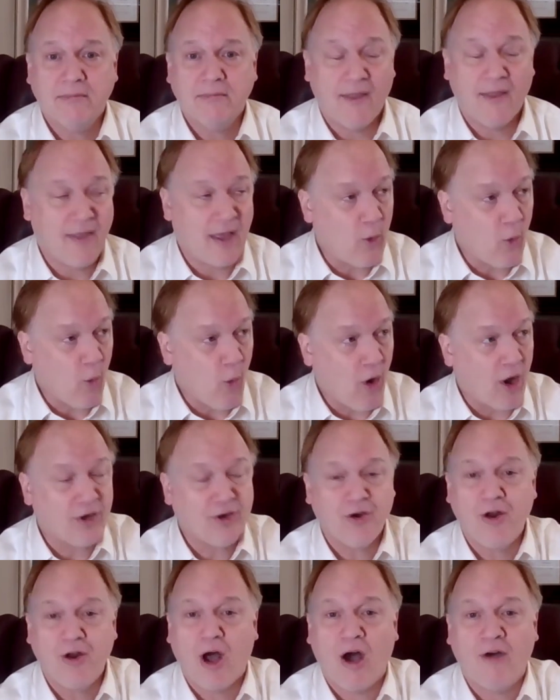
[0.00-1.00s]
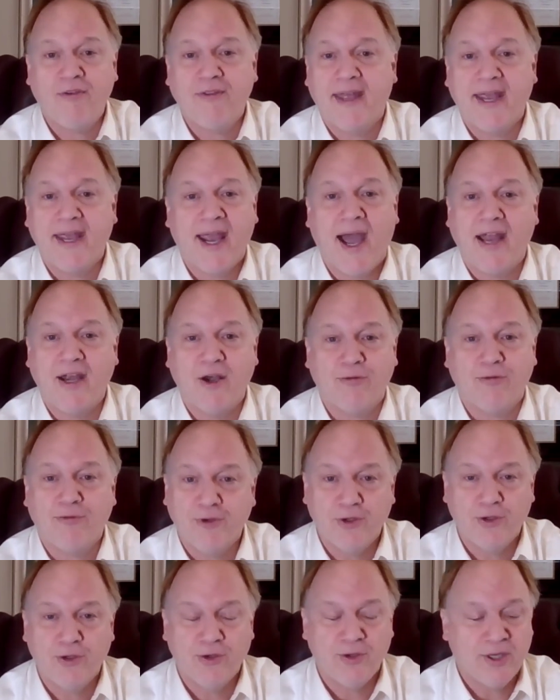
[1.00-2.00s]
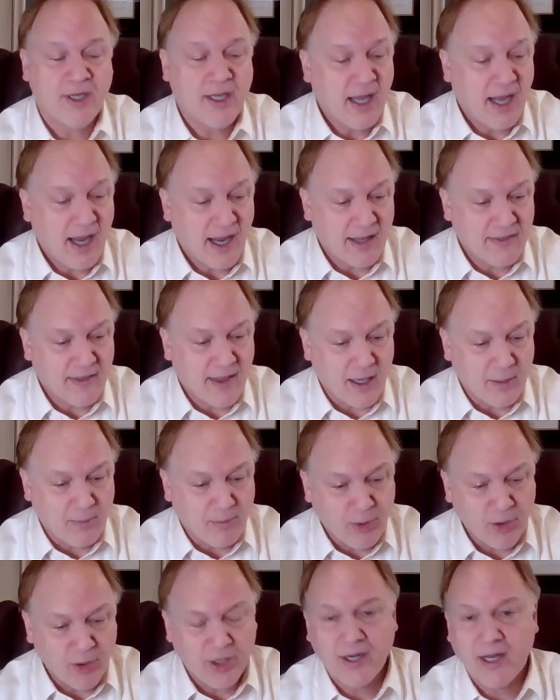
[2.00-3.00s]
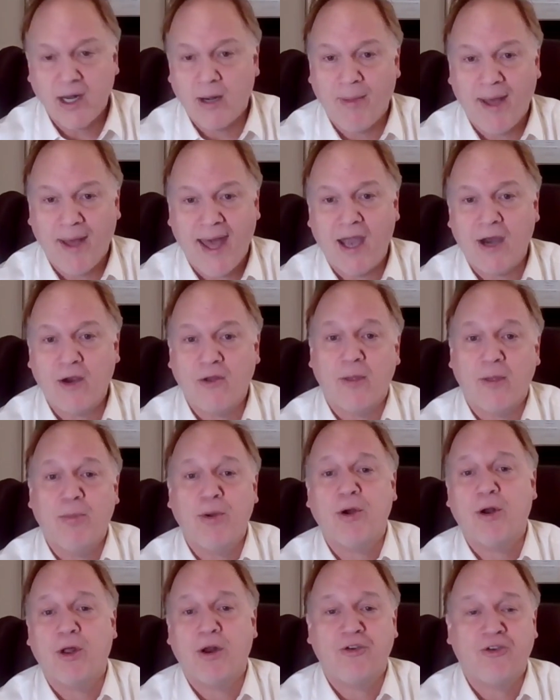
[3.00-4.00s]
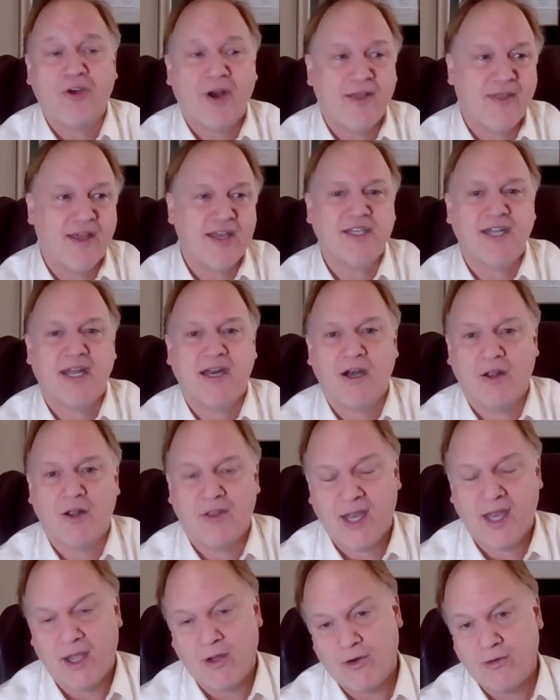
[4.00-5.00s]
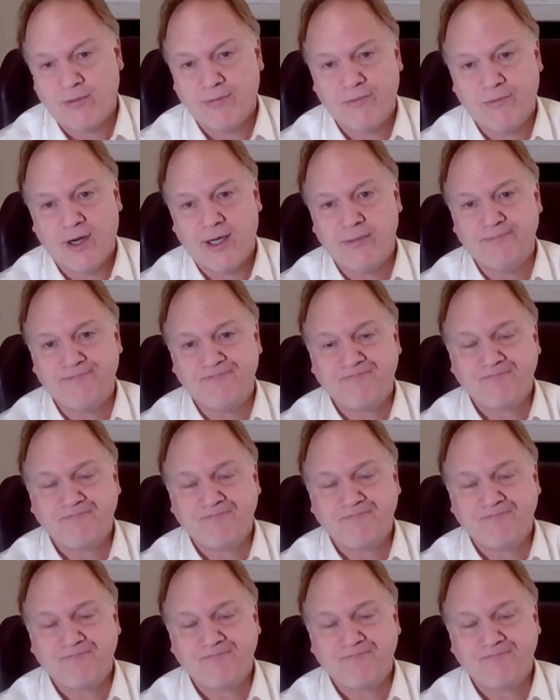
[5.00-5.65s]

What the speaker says: And they wandered off and they got your food and they put it in a bag or they put it on a tray and they set it on the counter, right?